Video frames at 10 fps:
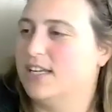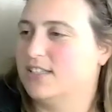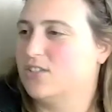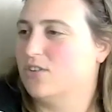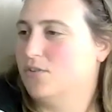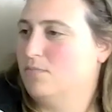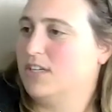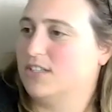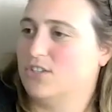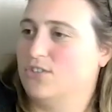it's dulled
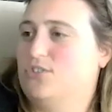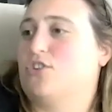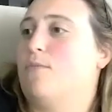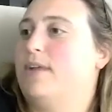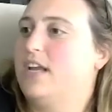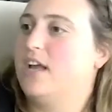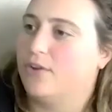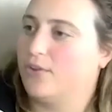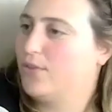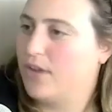because there's so many
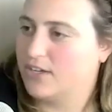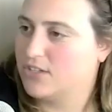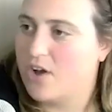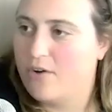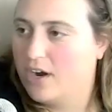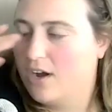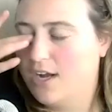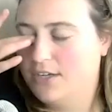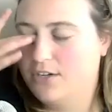other things going on.